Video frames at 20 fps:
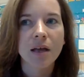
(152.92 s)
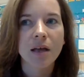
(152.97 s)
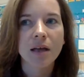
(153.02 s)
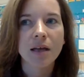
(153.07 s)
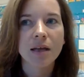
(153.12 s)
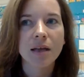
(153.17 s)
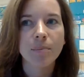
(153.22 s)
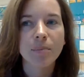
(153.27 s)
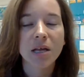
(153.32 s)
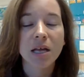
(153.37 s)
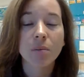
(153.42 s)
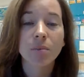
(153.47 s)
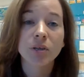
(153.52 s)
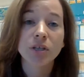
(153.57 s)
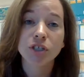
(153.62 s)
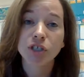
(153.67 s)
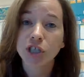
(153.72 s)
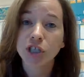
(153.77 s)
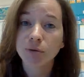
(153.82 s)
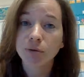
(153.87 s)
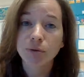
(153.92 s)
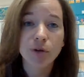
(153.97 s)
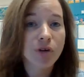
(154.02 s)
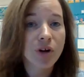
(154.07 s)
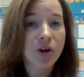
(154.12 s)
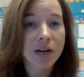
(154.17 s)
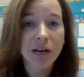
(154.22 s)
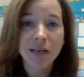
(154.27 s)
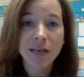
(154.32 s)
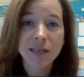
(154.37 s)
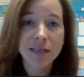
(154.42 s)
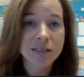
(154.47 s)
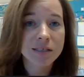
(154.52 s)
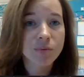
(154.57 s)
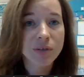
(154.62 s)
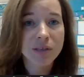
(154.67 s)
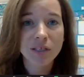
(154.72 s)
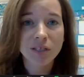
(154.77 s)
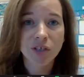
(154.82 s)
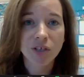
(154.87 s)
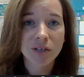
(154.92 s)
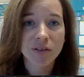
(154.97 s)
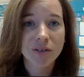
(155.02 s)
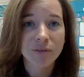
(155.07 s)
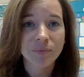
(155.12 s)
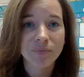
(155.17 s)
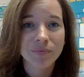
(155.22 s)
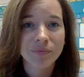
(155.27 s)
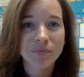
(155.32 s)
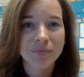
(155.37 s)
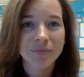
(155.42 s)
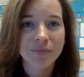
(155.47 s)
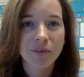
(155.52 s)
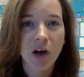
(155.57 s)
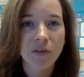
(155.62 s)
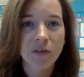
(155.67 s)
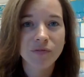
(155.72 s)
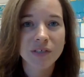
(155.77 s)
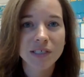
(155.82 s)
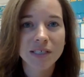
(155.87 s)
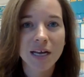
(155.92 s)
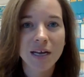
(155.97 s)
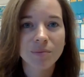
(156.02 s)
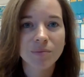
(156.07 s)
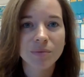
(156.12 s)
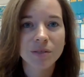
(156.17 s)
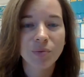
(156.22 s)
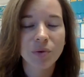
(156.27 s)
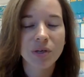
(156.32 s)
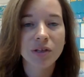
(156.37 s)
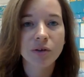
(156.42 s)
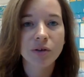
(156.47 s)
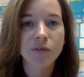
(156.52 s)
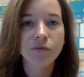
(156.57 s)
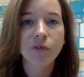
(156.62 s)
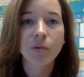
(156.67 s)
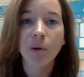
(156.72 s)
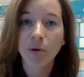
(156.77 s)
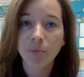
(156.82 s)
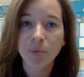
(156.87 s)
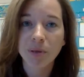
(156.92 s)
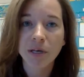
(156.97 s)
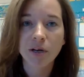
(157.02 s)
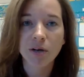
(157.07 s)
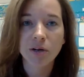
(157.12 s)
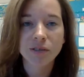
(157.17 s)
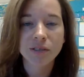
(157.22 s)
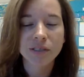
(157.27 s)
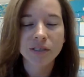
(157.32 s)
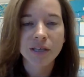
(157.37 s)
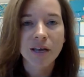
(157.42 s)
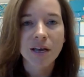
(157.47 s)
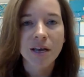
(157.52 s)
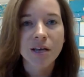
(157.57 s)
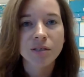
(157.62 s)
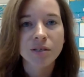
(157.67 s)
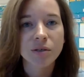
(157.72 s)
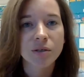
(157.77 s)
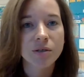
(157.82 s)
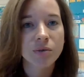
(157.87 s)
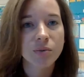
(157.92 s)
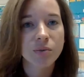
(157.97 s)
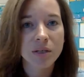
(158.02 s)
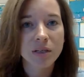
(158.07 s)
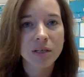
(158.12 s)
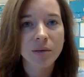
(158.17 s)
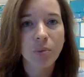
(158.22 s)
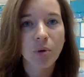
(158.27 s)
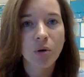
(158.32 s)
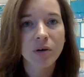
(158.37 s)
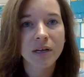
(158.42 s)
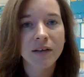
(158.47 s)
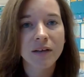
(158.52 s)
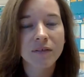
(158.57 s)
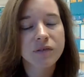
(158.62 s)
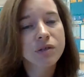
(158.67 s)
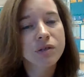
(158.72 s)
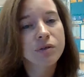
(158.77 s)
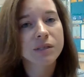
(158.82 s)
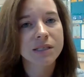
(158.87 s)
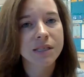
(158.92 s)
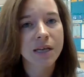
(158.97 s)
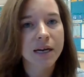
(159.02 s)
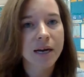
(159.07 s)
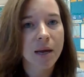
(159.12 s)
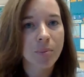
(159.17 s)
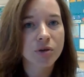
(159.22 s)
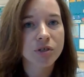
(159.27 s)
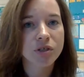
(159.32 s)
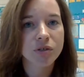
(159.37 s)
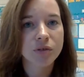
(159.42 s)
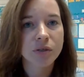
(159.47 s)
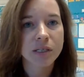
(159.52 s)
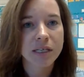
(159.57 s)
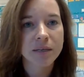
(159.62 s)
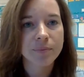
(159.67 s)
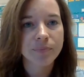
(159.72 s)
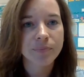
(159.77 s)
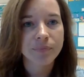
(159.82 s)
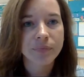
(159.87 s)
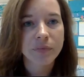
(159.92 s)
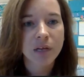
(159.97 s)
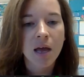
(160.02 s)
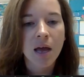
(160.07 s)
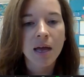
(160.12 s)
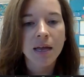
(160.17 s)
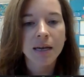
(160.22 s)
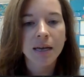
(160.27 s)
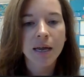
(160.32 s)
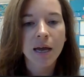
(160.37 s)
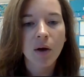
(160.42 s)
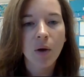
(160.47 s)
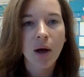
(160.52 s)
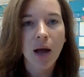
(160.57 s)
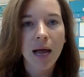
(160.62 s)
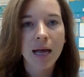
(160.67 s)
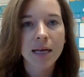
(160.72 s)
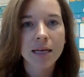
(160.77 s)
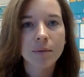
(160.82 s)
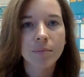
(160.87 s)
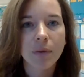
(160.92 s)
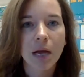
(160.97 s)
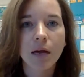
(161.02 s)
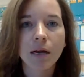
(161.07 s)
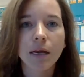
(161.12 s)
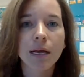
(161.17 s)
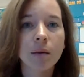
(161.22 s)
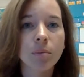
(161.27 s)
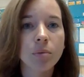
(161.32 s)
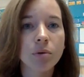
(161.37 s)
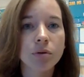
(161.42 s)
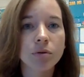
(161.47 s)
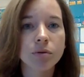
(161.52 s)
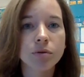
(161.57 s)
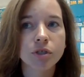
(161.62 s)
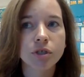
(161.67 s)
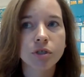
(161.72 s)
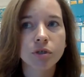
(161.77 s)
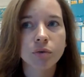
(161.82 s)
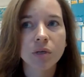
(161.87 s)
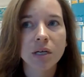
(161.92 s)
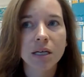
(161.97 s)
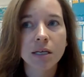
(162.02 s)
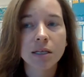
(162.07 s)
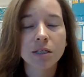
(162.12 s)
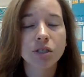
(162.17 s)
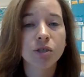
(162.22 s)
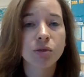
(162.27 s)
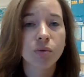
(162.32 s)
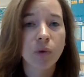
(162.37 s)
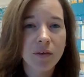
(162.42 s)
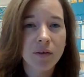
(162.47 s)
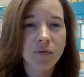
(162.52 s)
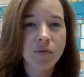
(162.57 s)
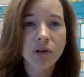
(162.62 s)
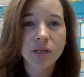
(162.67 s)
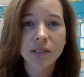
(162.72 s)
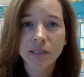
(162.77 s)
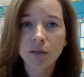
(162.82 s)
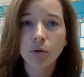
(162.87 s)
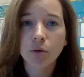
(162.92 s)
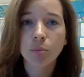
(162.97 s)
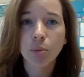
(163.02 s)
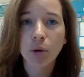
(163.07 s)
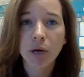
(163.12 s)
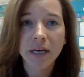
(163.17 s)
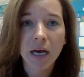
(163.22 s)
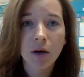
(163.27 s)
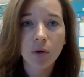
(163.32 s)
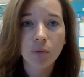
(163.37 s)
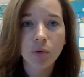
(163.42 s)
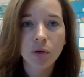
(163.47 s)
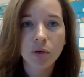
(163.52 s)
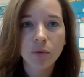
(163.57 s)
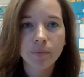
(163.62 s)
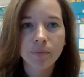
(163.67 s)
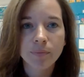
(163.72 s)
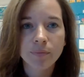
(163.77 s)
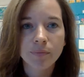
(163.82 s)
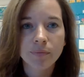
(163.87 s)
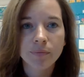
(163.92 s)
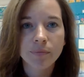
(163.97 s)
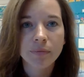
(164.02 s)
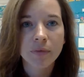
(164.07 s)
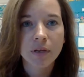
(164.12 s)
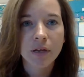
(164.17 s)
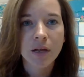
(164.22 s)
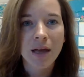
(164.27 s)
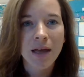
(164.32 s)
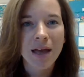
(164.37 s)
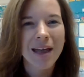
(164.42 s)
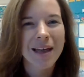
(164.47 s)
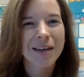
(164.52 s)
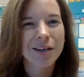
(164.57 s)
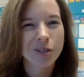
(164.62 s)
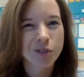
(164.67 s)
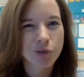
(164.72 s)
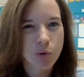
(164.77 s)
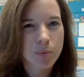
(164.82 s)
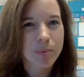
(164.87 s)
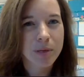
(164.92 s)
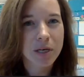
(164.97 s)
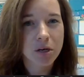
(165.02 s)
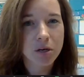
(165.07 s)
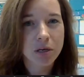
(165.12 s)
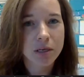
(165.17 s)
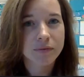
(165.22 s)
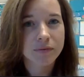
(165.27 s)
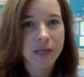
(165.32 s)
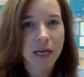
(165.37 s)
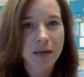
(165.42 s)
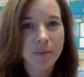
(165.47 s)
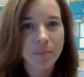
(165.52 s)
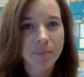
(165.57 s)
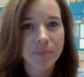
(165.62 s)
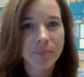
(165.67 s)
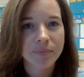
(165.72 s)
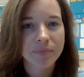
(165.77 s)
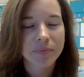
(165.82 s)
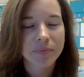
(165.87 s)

And be able to share their great ideas with each other. Oftentimes we learn from our peers, so it's really important to give students that opportunity. Now, I am not able to get into every single breakout room in a short period of time.